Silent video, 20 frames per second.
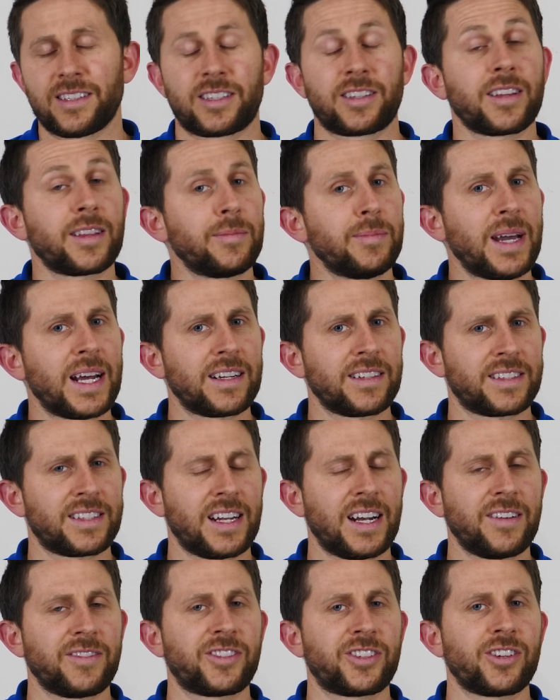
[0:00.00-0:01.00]
So the metals
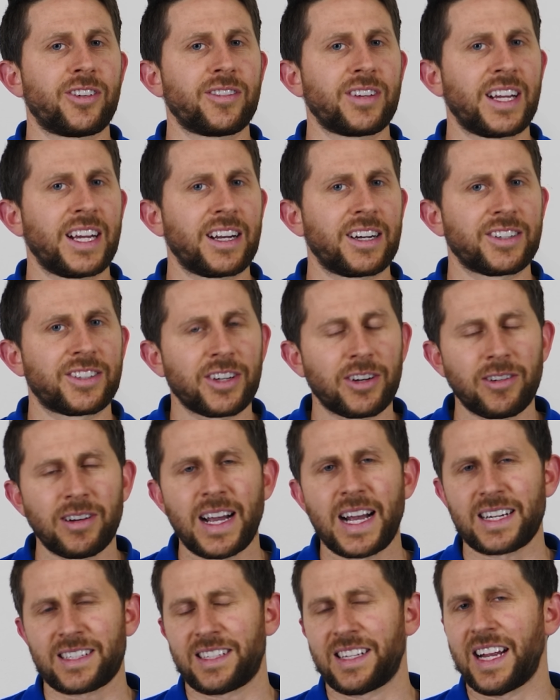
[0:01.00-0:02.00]
that I've shown here don't
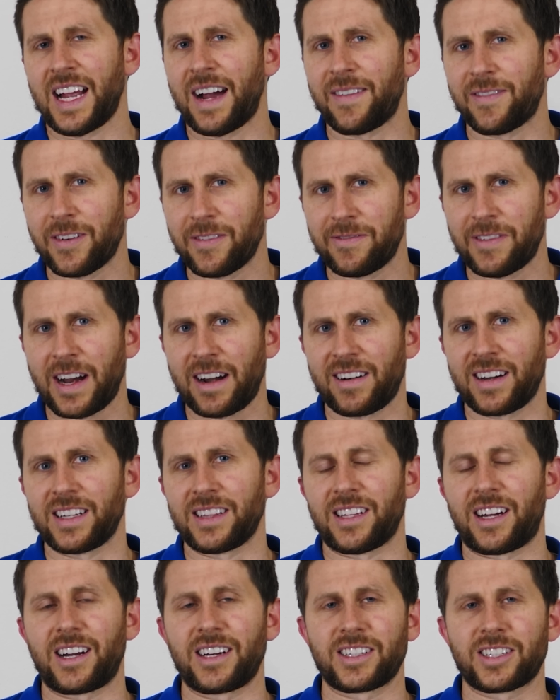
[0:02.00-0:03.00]
actually have a very
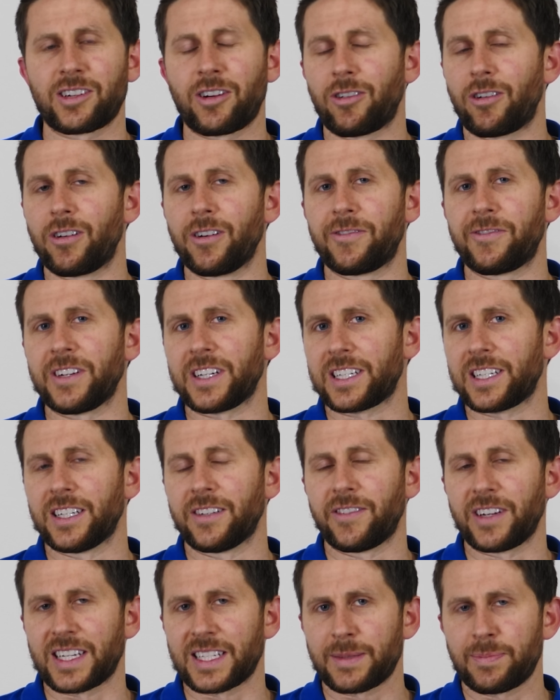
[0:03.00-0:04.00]
large coefficient
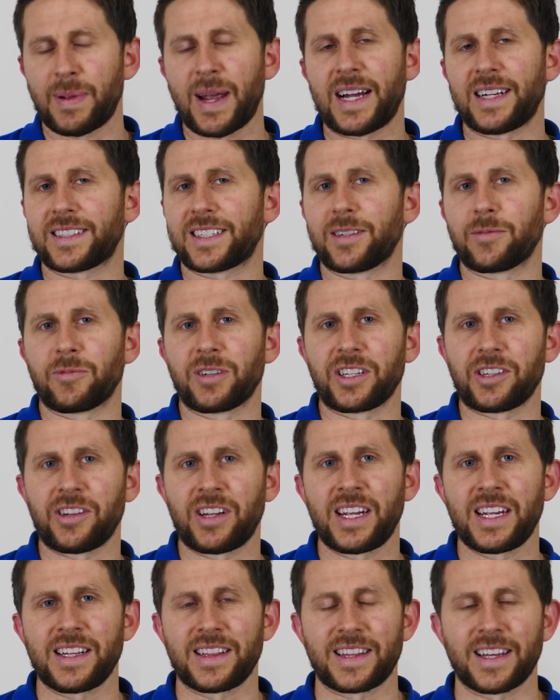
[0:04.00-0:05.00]
of expansion when you
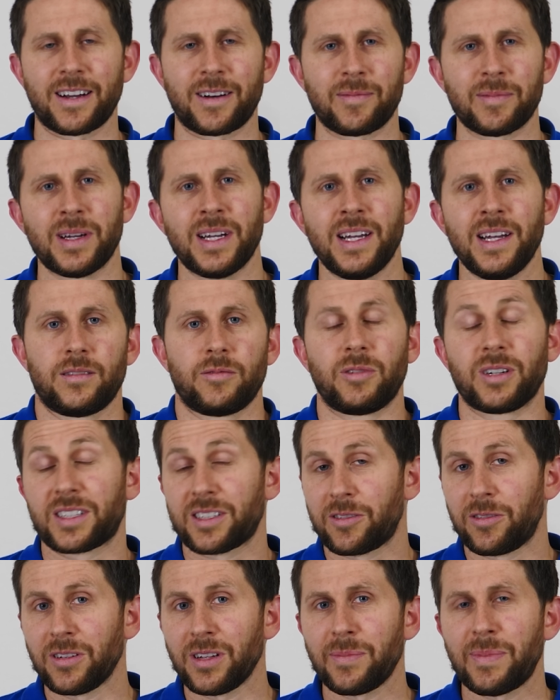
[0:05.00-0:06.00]
heat them.
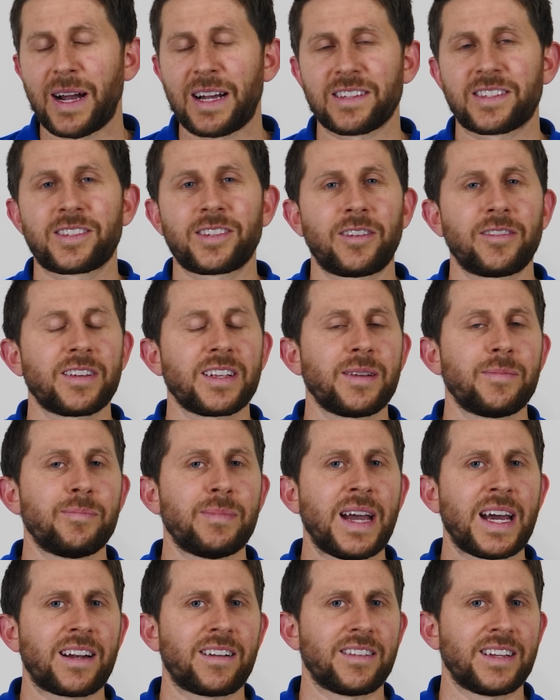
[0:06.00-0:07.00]
What's cool about sodium
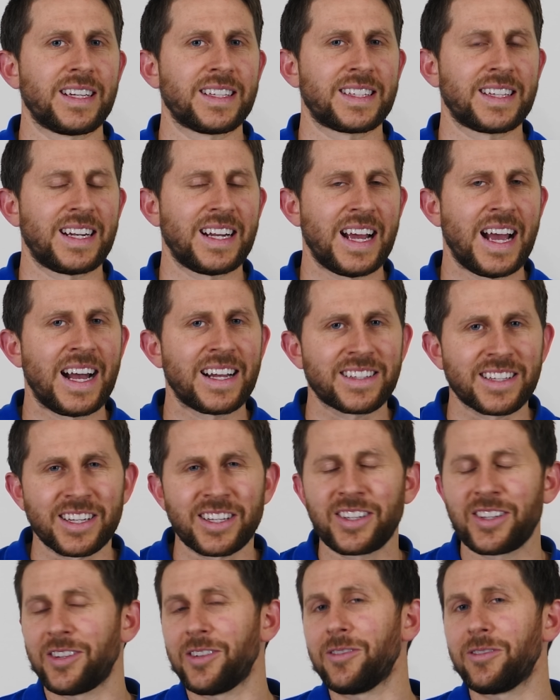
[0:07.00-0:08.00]
metal is that it has a
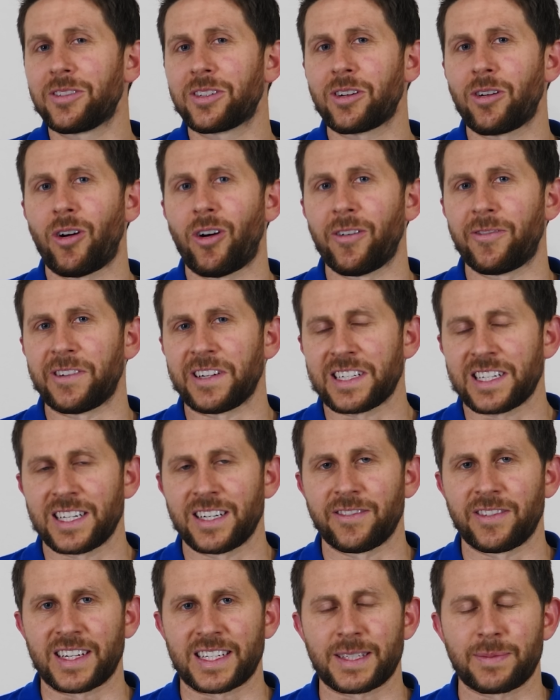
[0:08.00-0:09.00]
huge coefficient
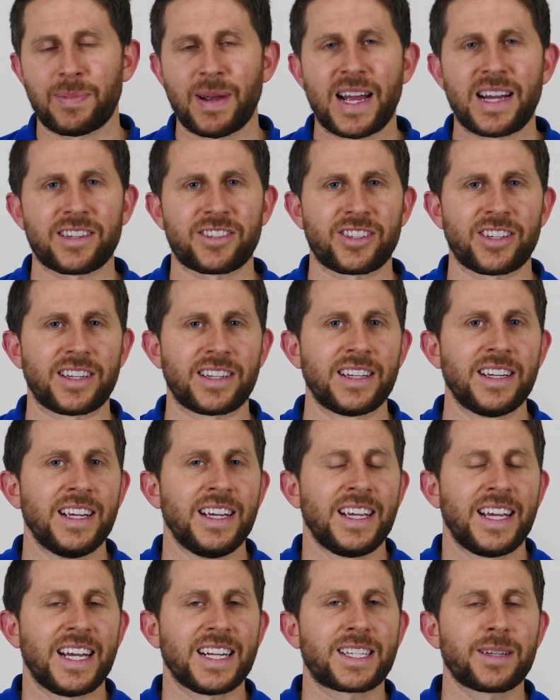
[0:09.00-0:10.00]
of expansion.
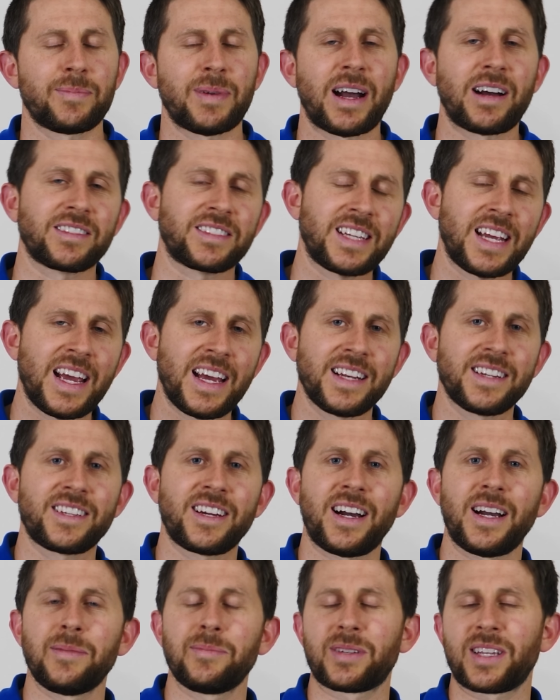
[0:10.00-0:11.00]
It's about 10
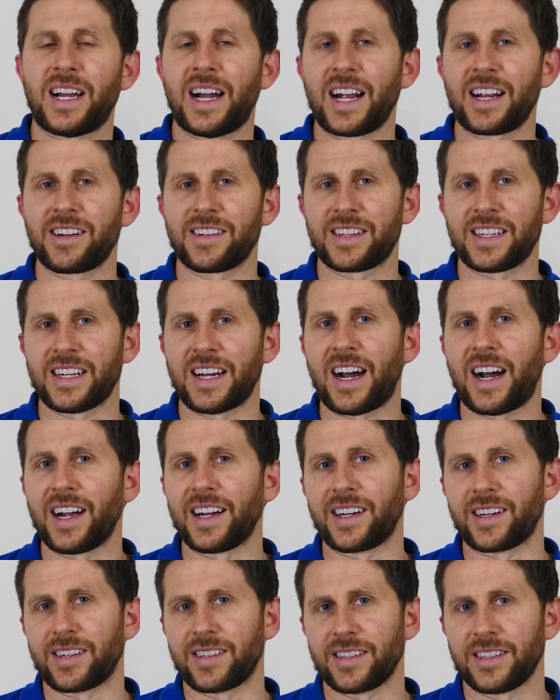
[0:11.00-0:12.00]
times higher than
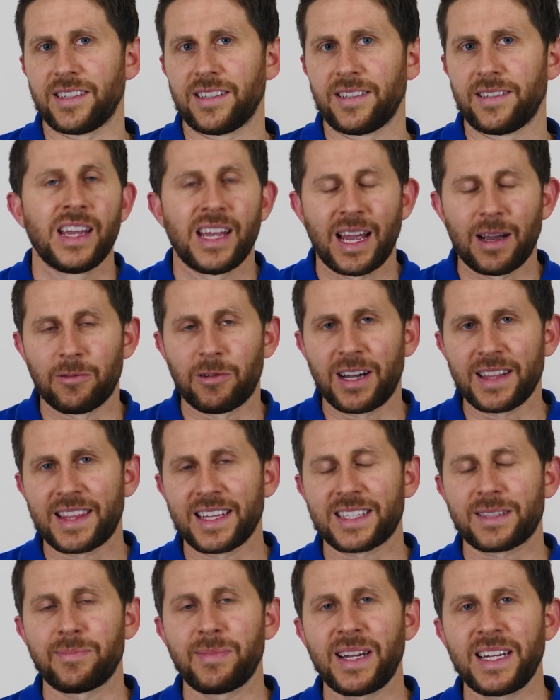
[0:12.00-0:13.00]
iron. And what
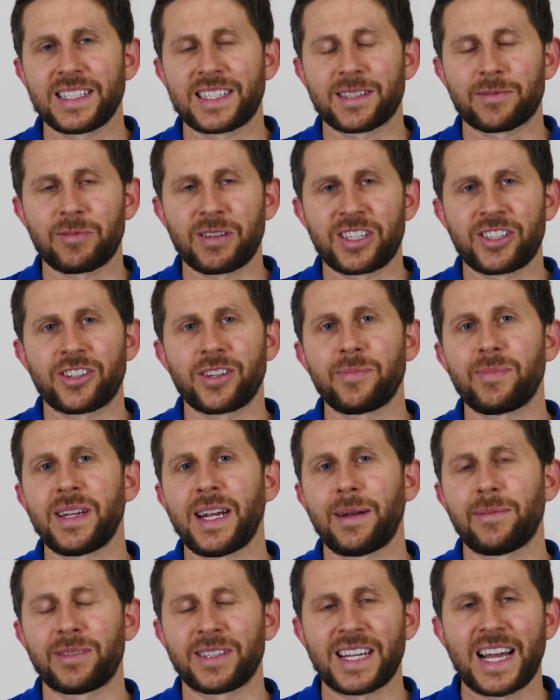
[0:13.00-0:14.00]
this means is we should
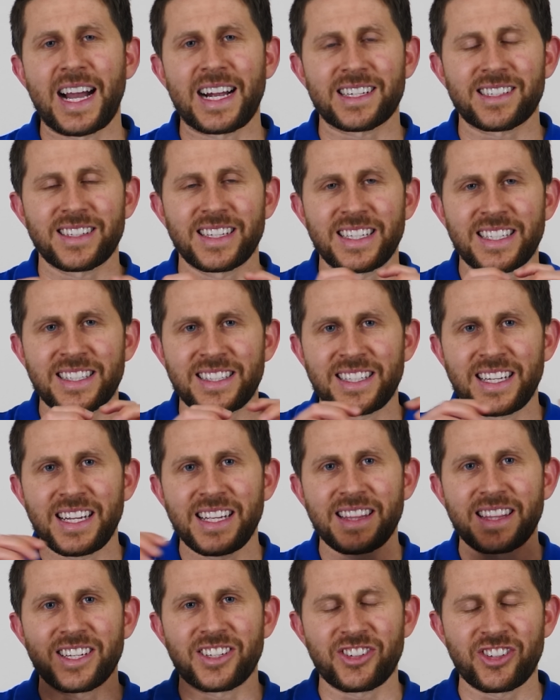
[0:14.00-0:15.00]
be able to actually
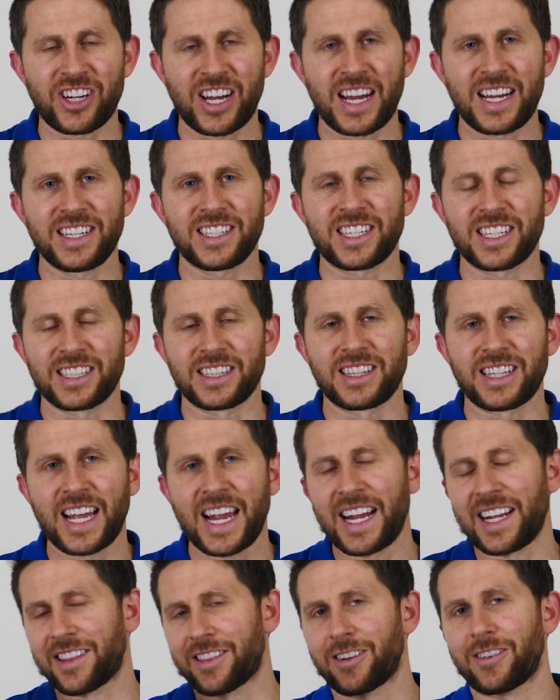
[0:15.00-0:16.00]
see the change in
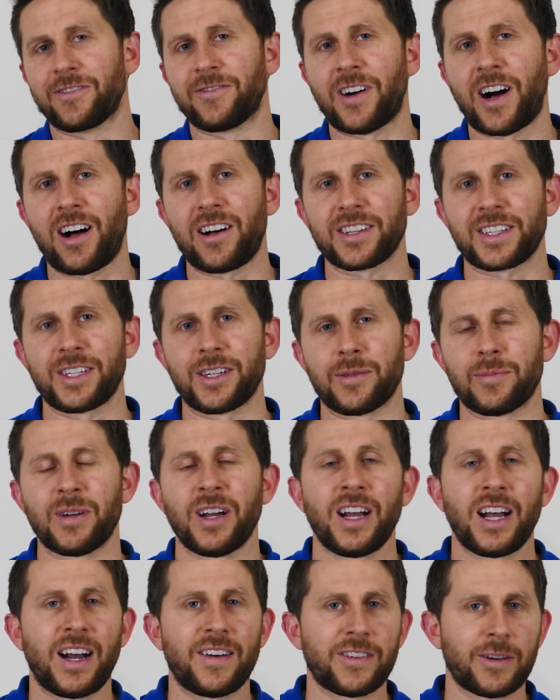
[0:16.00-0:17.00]
length or volume
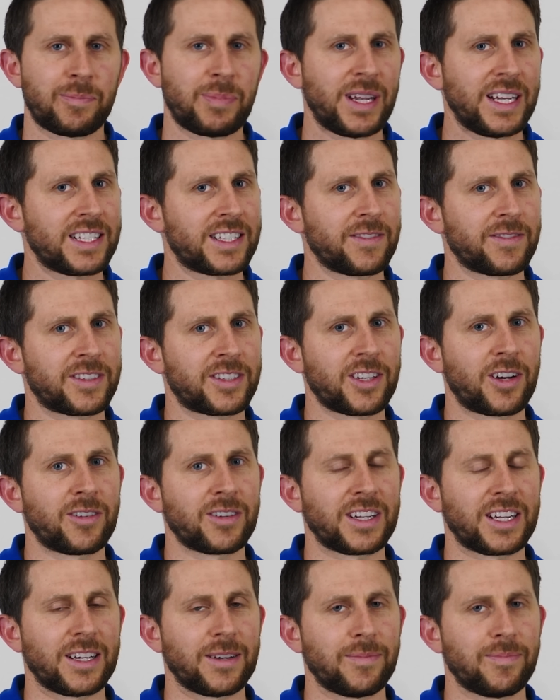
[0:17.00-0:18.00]
of a piece of
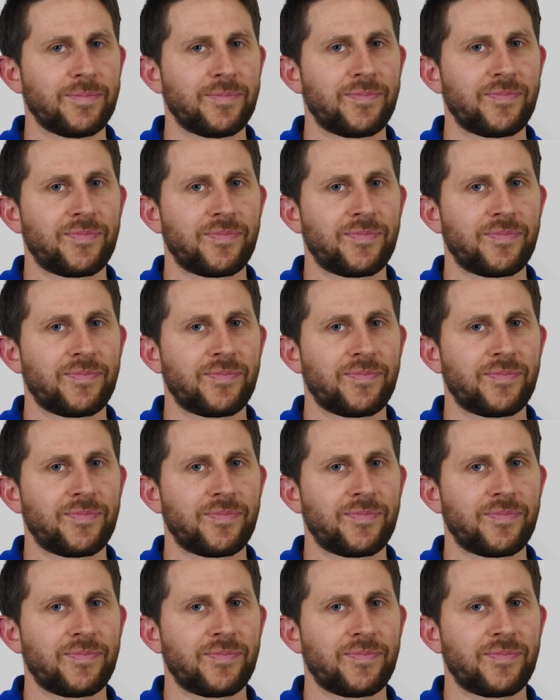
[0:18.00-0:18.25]
sodium.